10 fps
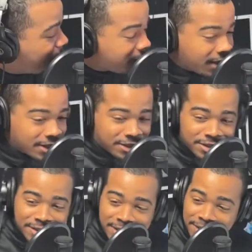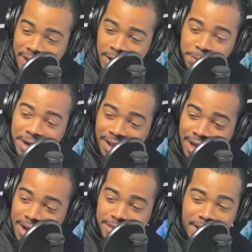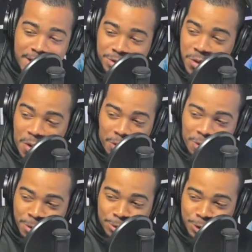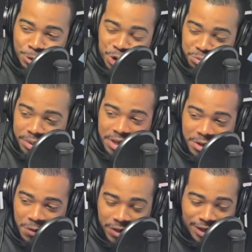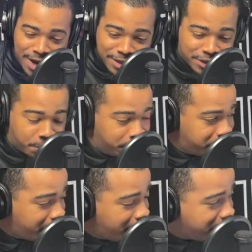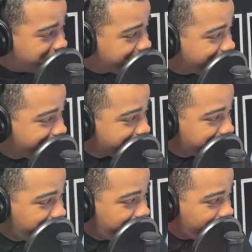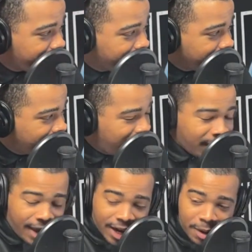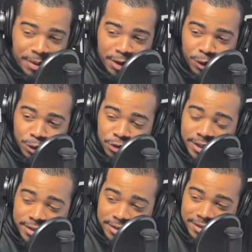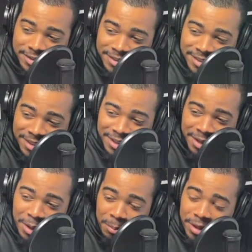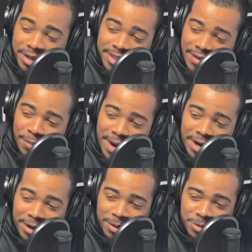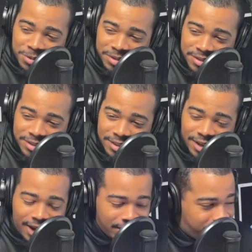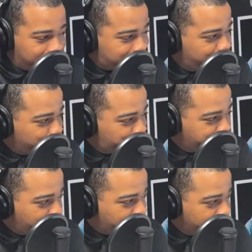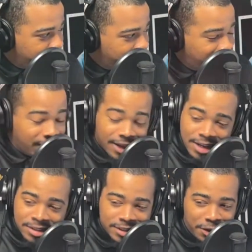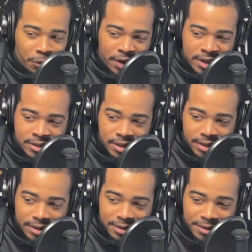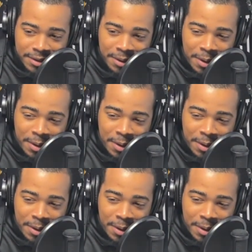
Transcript: Because there's been a lot of things going on social media over the last couple of days. And I'm here to address it. Because everybody knows I ducks no smoke. And I said what I said.